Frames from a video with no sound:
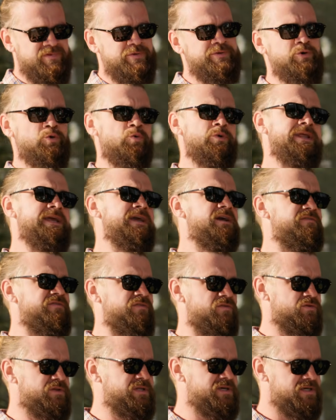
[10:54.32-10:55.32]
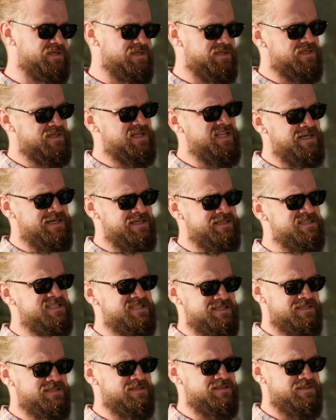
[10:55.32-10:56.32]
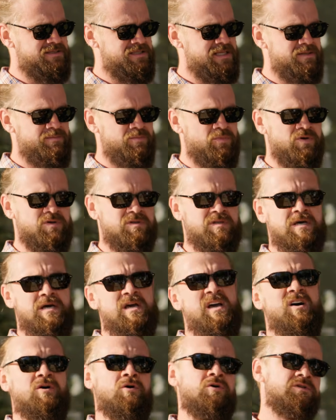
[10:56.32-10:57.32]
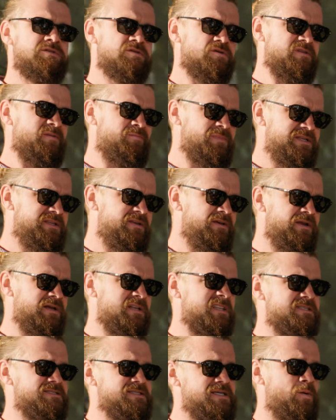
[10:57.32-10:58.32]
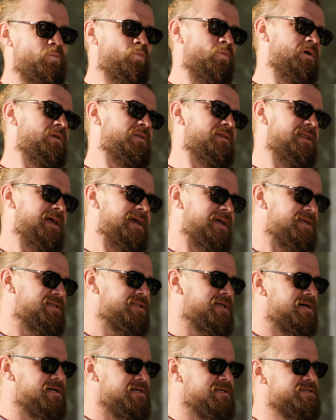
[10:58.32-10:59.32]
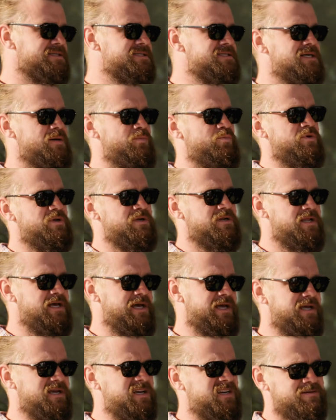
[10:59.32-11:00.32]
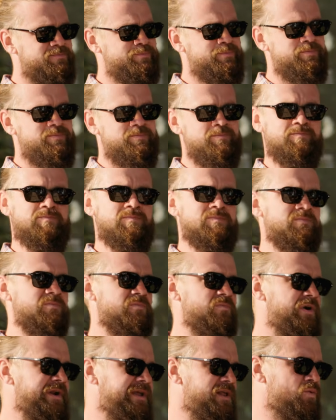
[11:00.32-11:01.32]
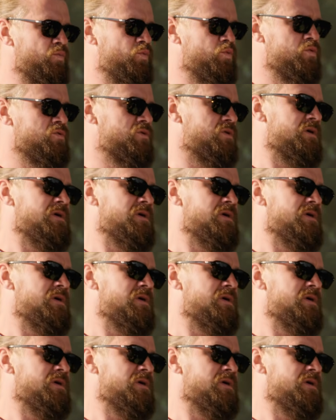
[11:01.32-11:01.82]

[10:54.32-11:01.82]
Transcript: unique for the client that bought. Also the materials, someone like tiles, someone like real wood.